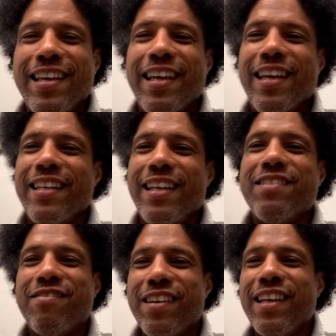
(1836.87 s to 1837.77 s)

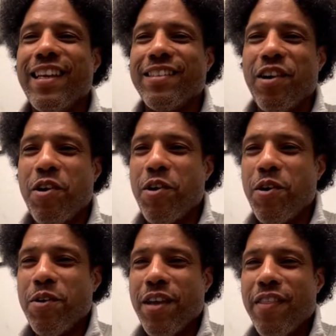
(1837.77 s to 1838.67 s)
it's really is a
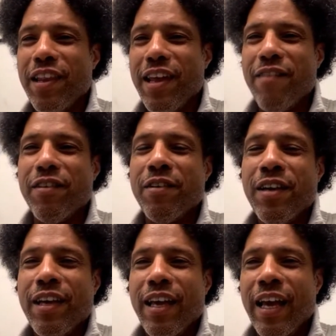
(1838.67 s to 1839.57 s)
whole nother level.
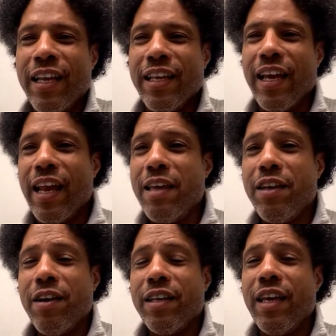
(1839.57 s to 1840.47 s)
And I,
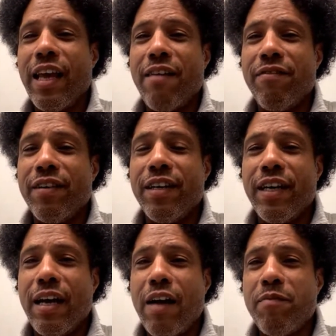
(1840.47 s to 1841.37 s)
again,
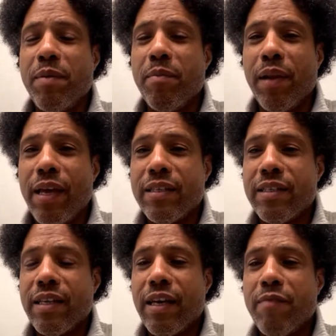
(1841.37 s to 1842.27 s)
I've been
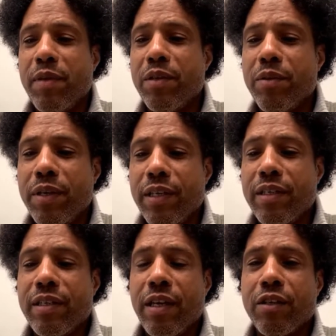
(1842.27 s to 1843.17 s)
blessed. I've been doing
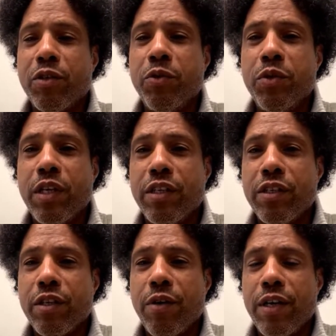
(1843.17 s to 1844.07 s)
a Tech Tuesday
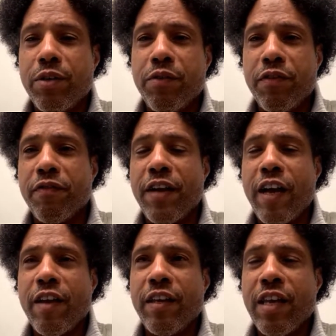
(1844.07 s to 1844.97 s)
show I do for
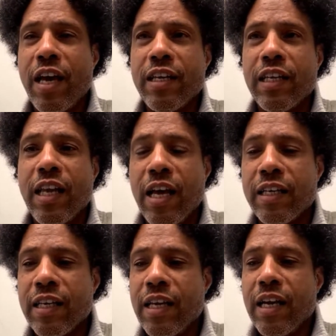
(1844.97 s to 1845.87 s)
9 o'clock.
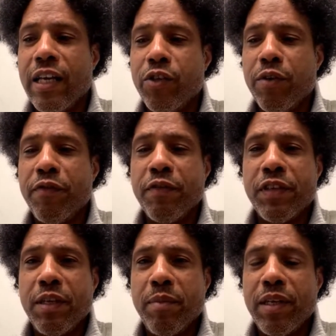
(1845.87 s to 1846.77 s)
I do a
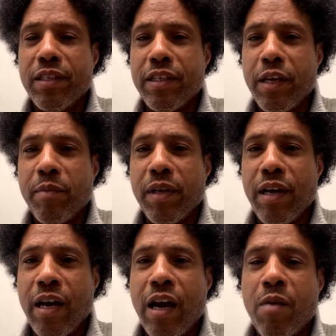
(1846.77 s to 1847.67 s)
15-minute segment
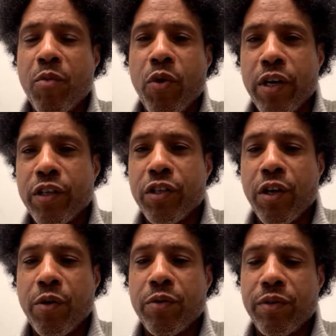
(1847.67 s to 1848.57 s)
on our morning
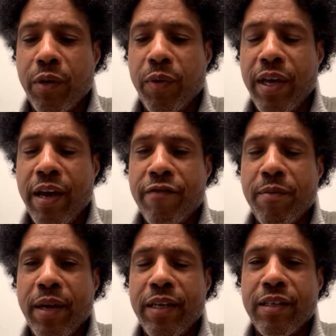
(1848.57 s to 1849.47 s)
show that we have from
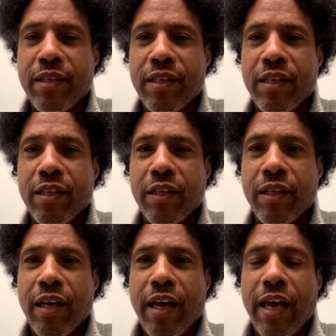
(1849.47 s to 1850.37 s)
8 to 10,
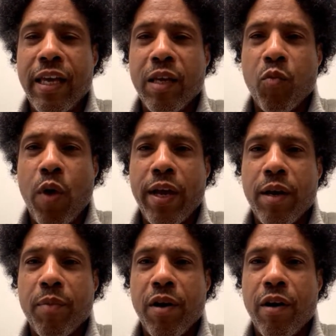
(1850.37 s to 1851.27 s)
the AM wake
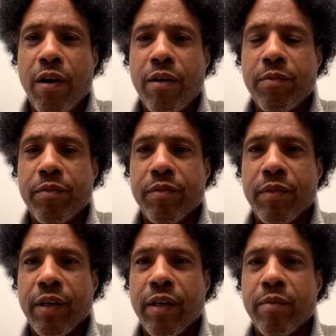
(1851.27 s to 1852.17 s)
up call,
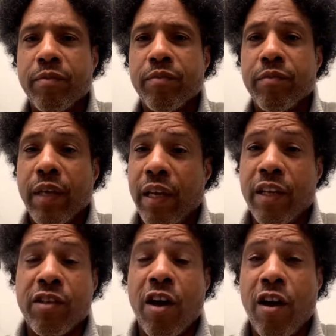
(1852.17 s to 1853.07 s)
and
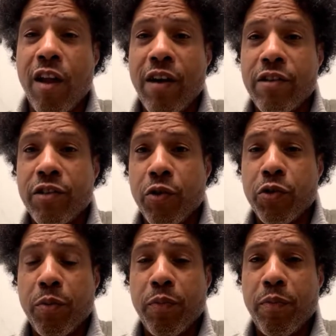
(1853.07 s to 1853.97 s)
it's on all of our
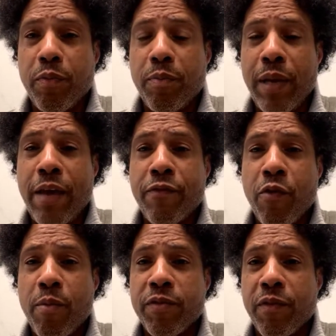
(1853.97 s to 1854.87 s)
social
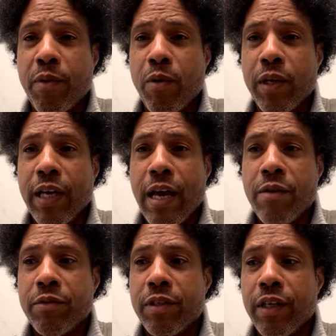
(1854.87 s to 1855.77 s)
platforms for rolling
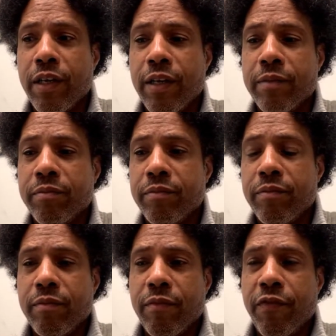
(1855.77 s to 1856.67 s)
out,
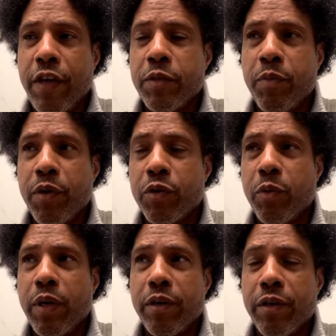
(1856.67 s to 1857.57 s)
Facebook,
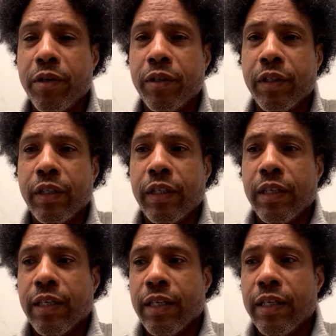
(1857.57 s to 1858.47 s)
Twitter,
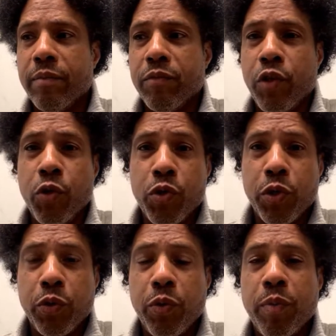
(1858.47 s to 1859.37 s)

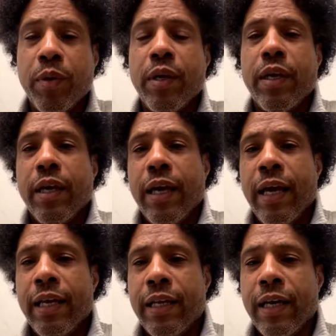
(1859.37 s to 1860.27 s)
YouTube,
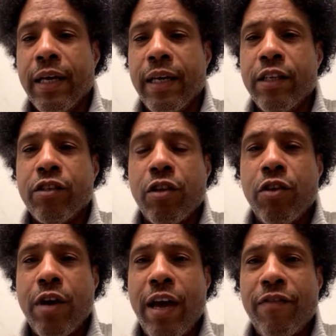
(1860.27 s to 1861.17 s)
and so
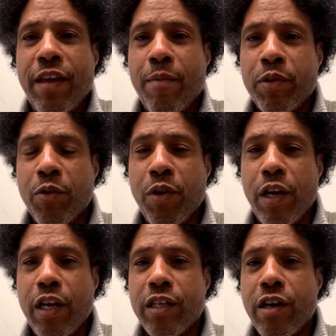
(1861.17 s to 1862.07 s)
I have the
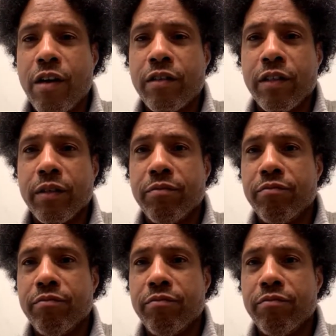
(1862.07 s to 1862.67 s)
opportunity to talk to